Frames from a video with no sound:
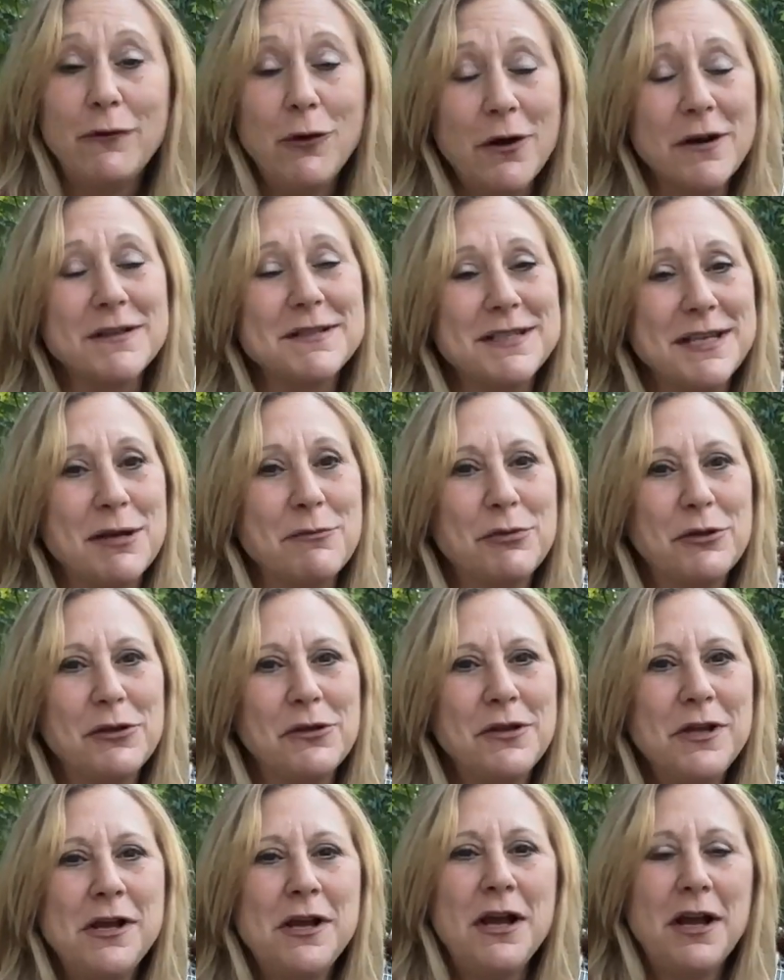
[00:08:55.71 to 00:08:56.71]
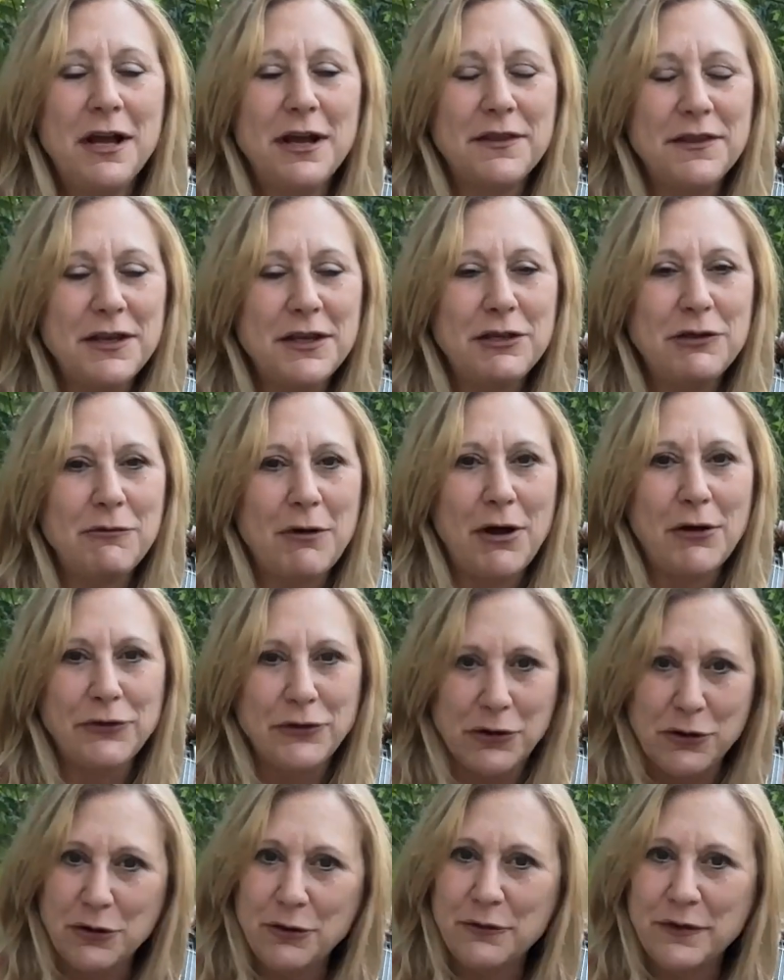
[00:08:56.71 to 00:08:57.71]
For example, I think you all
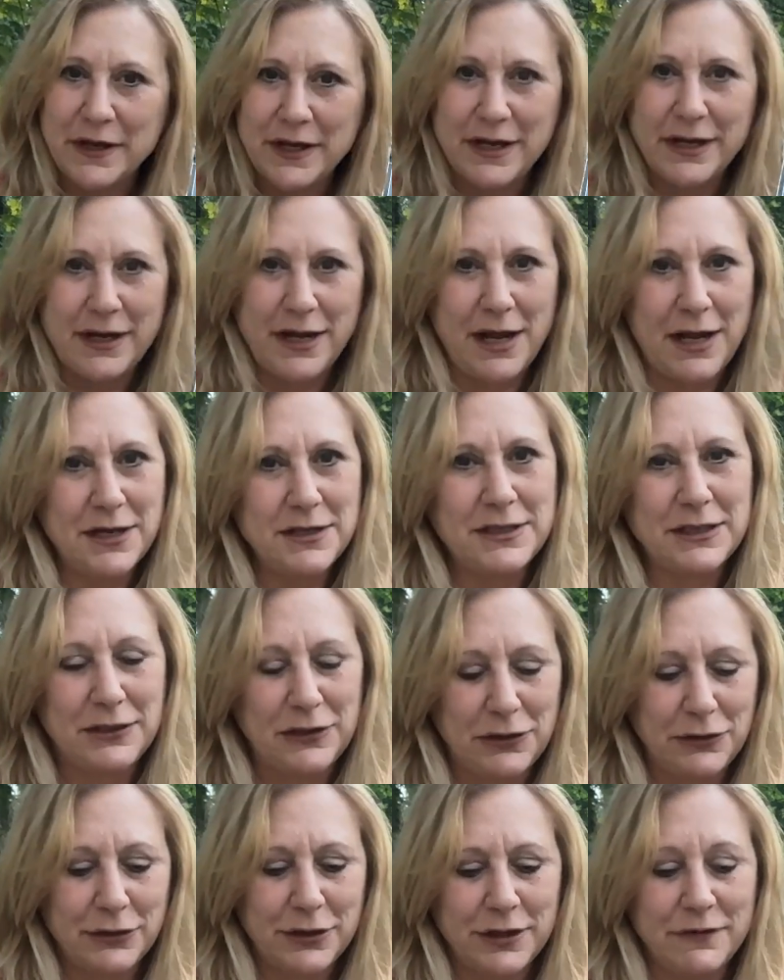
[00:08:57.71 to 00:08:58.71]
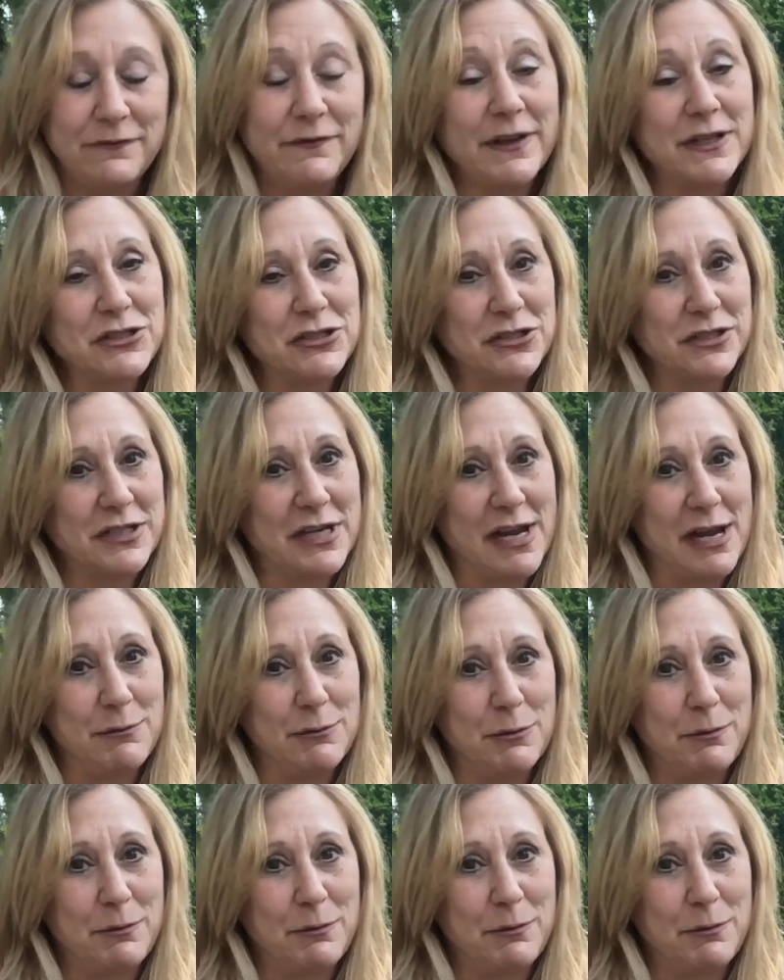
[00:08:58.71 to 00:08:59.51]
know that I did a little confession time